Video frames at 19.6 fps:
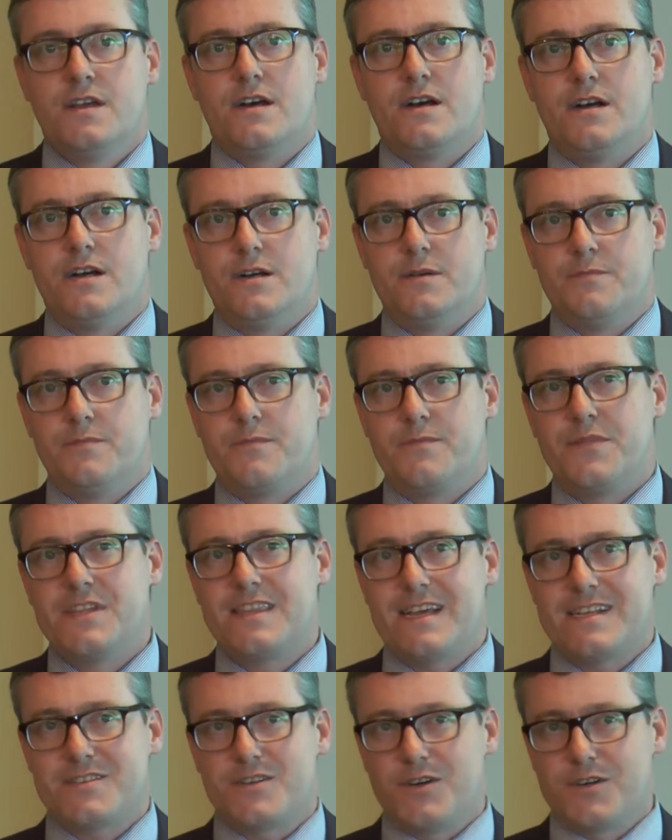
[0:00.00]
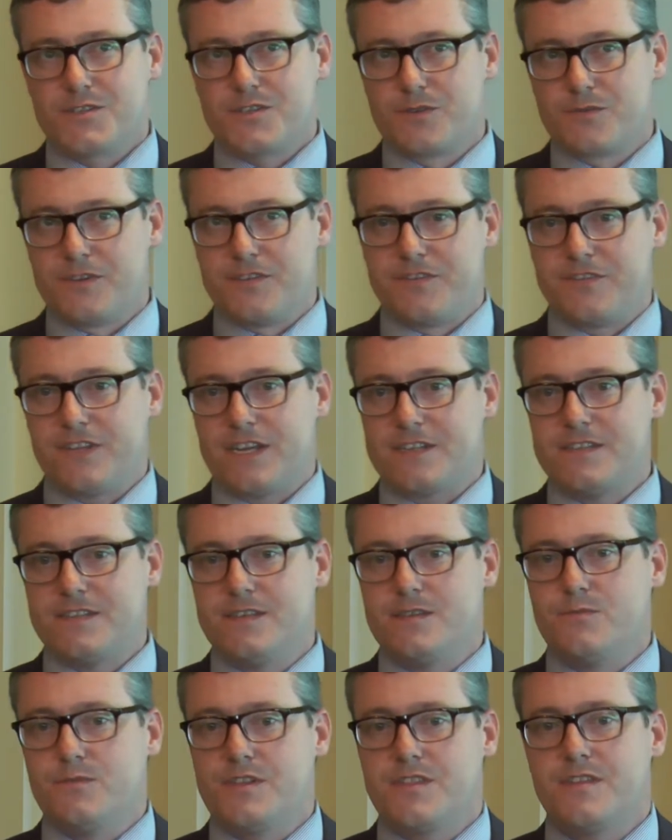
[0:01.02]
but that's also
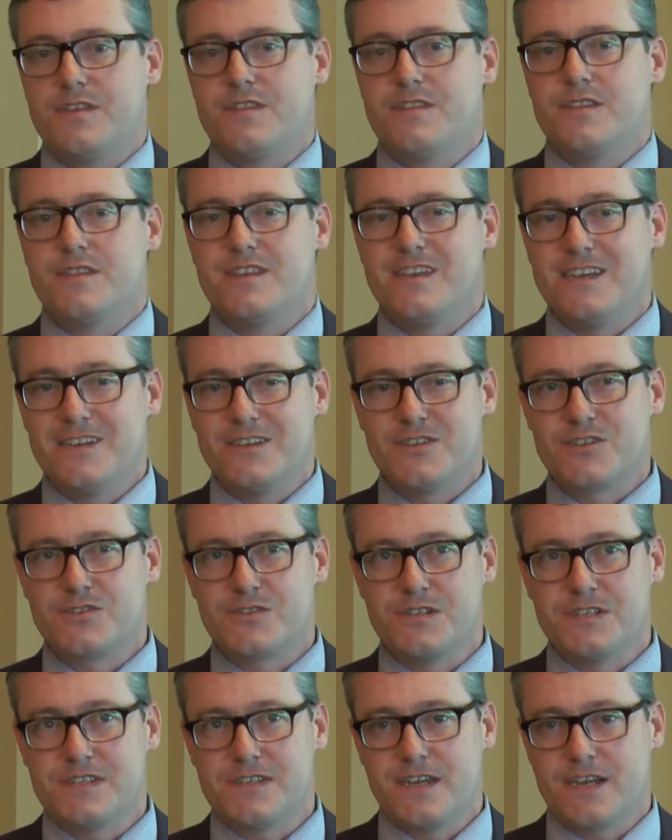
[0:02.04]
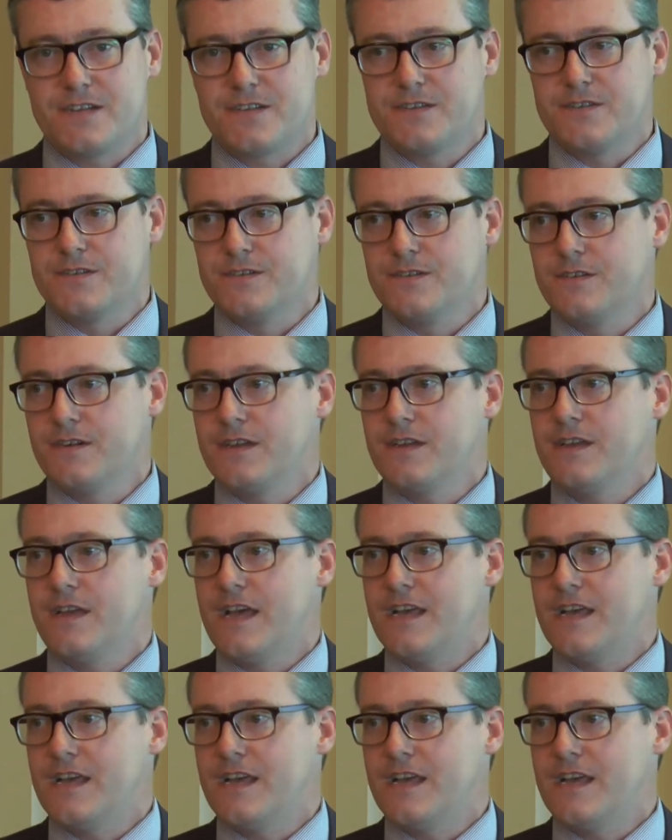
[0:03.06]
reflected within the industry sector